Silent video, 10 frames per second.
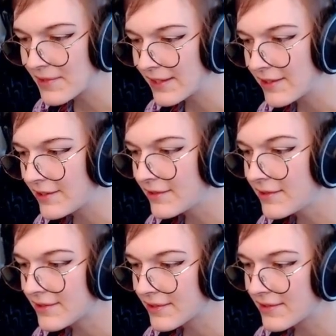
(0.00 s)
of that
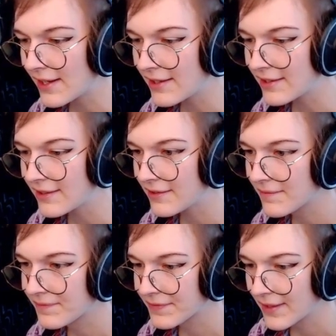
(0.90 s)
code so that
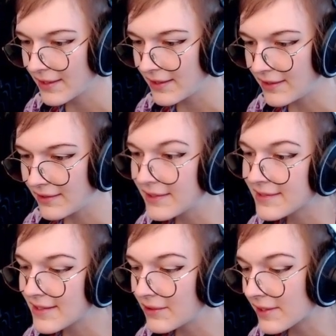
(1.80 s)

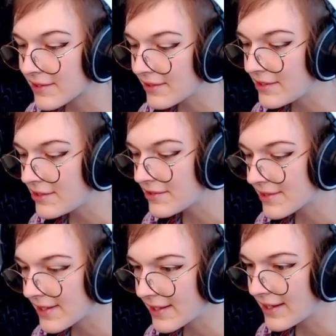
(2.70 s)
it's now actually
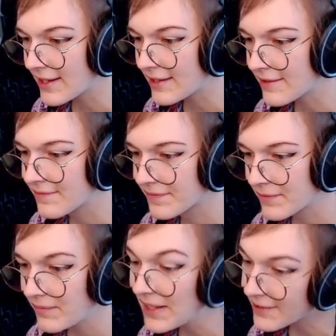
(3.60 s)
using a
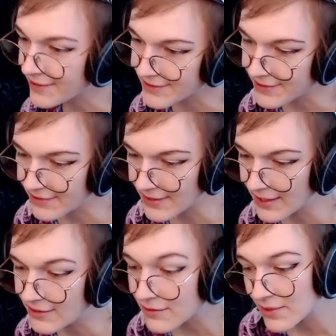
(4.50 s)
matrix to do
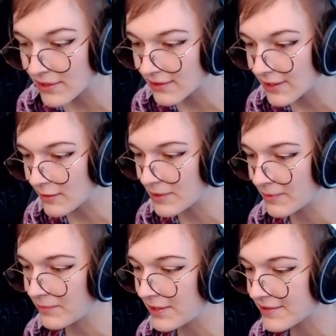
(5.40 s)
that, because we talked a little bit
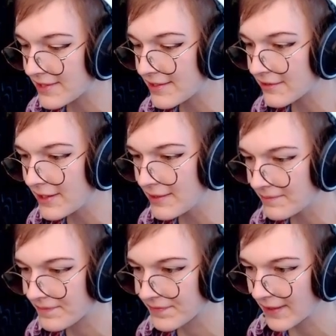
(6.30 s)
about matrices, right?
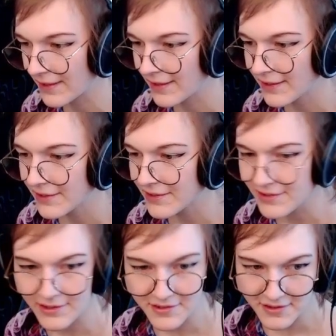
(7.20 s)

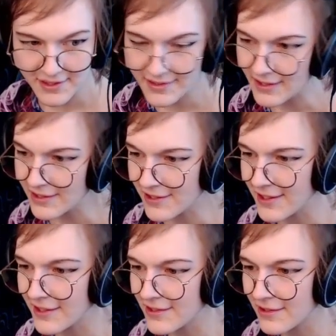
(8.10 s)
So the things that I
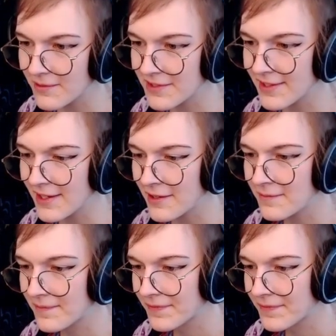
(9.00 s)
changed was that